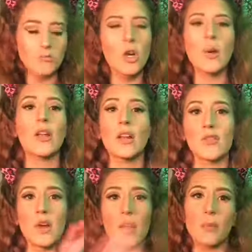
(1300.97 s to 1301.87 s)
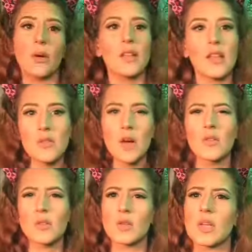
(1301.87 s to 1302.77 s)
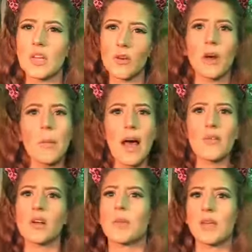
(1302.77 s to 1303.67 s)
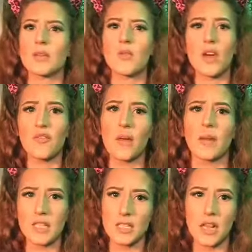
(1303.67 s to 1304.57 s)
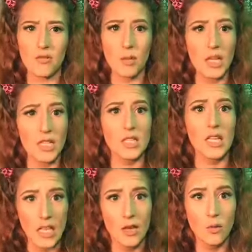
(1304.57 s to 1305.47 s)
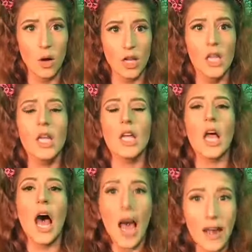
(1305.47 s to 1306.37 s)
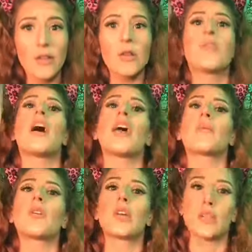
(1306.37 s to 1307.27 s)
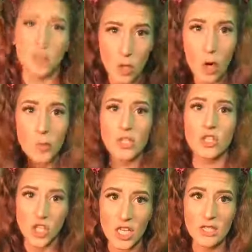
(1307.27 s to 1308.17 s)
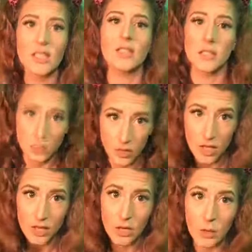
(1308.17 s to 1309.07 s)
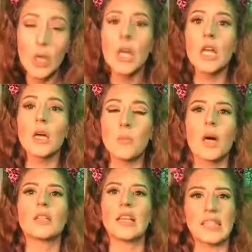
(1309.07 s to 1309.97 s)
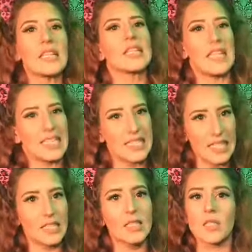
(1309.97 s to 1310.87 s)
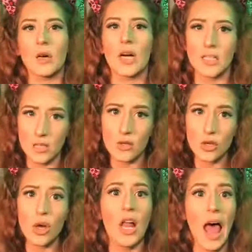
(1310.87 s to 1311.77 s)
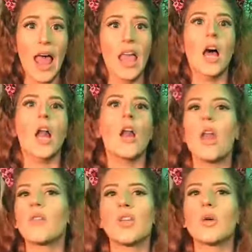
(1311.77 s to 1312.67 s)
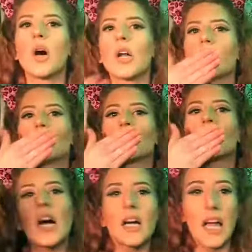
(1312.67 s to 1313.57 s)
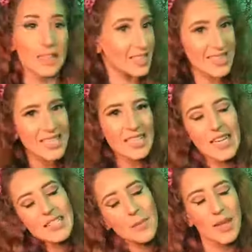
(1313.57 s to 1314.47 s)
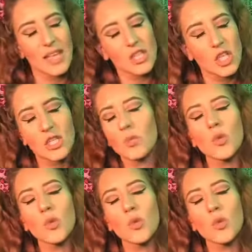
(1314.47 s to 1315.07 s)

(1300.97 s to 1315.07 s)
No matter if you are a boy, then you are also in girl power because we are feminists and everybody is equal. I don't know why I'm talking so much shit in this video, but I think that's it. So as usual, I love you all. And kisses the next time, my angels.